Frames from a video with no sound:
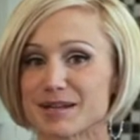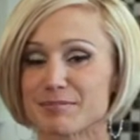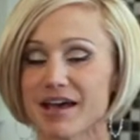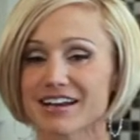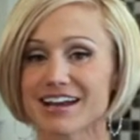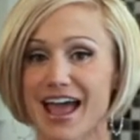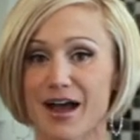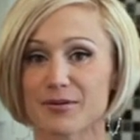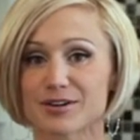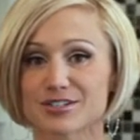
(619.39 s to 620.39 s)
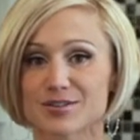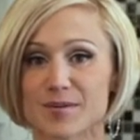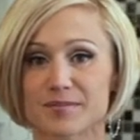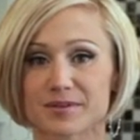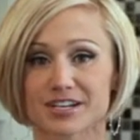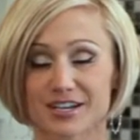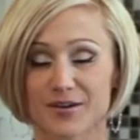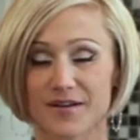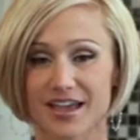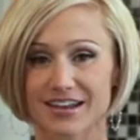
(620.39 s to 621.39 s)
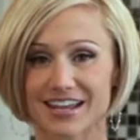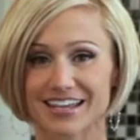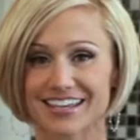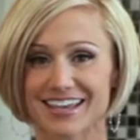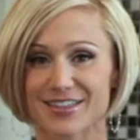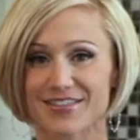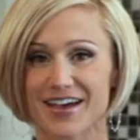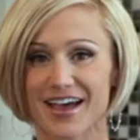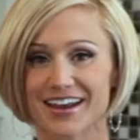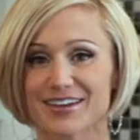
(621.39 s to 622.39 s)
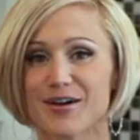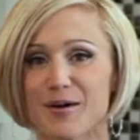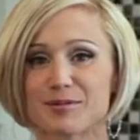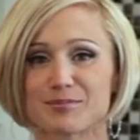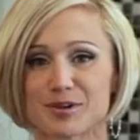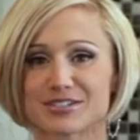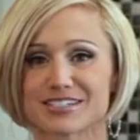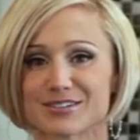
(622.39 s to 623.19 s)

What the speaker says: about an hour, so I'm gonna go ahead and get the honey almond protein